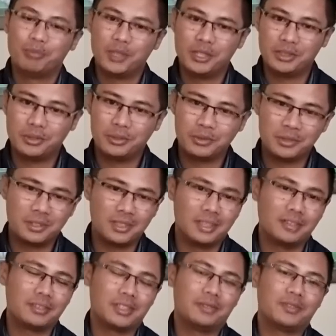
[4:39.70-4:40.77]
please do
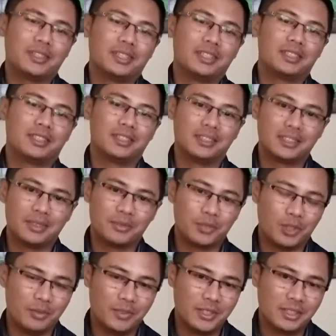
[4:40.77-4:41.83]
give some suggestions, some
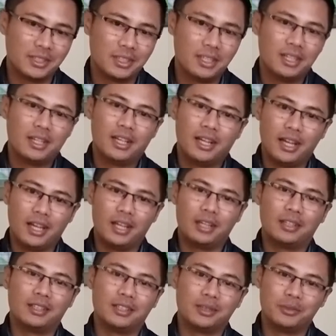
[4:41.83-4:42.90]
comments,
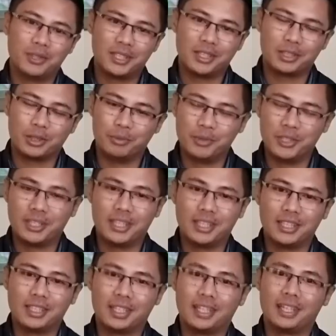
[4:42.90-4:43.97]
and we can
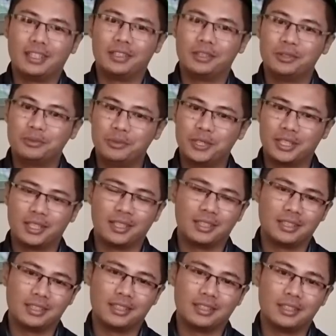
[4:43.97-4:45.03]
communicate, and you know, we can
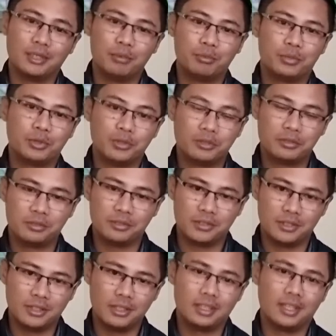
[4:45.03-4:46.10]
improve
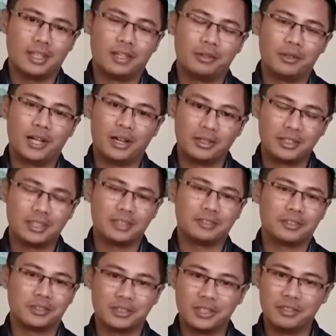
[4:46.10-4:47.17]

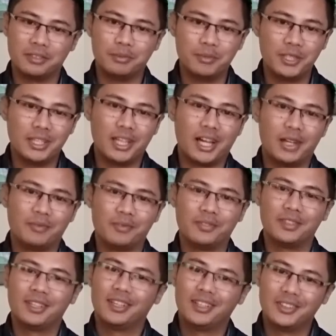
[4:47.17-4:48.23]
ourselves also. Even me,
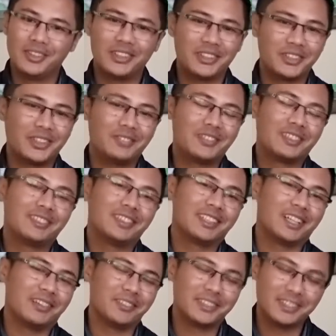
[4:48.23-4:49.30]
I'm not at all
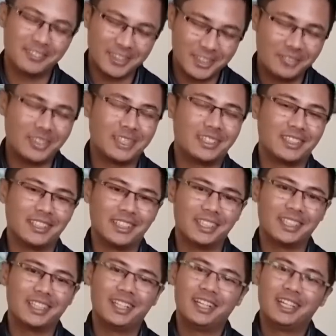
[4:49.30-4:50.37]
perfect, and I'm still very much
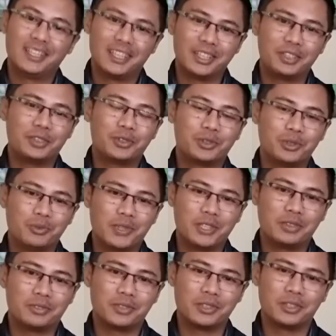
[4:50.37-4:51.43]
learning. Thank you so
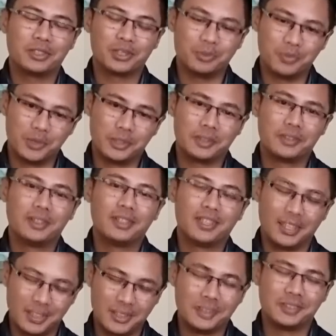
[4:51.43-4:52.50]
much for your support.
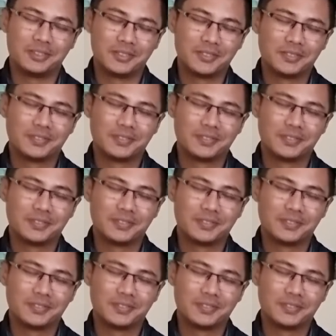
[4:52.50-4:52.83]
Thank you.